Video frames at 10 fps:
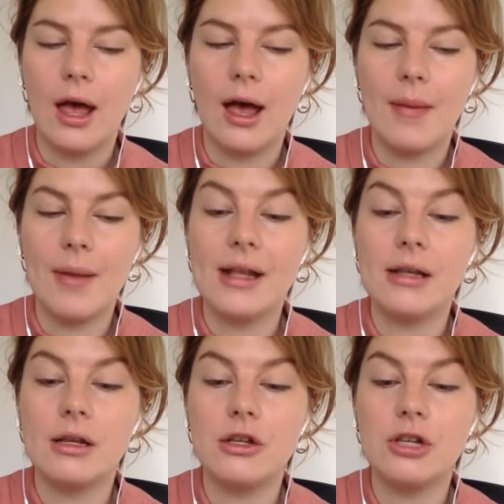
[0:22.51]

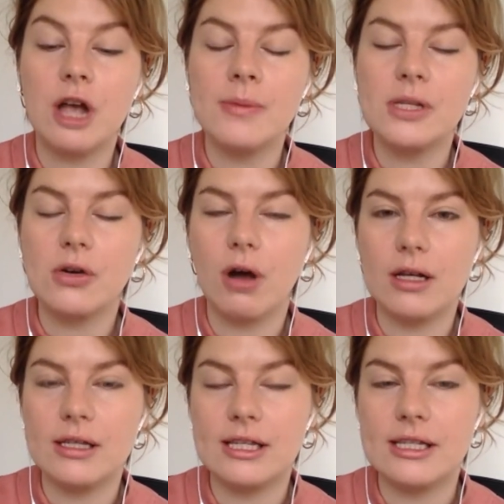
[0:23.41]
and she comes
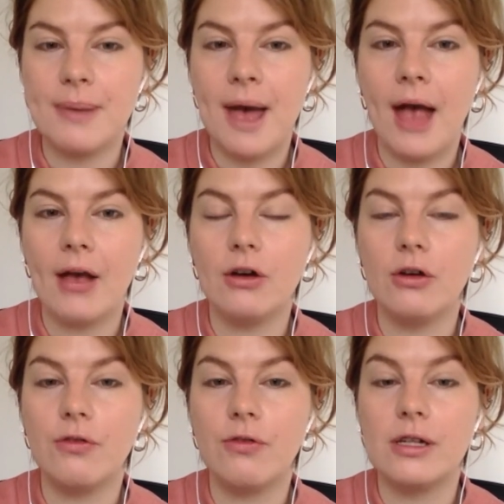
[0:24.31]
across this pack
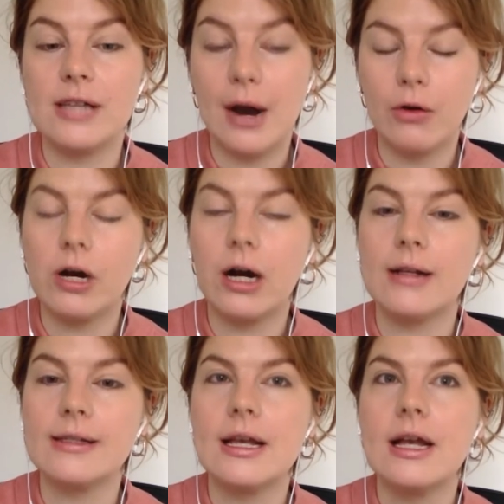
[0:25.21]
of tarot
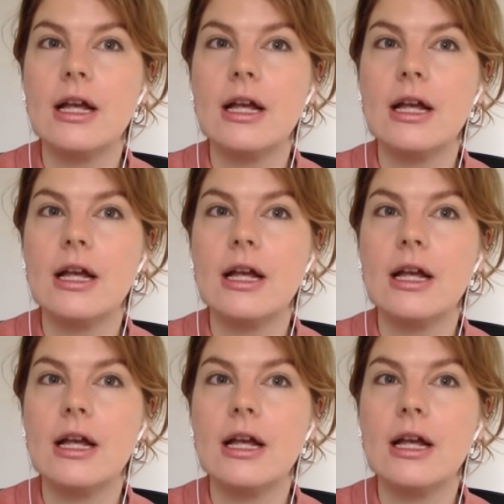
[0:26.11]
cards.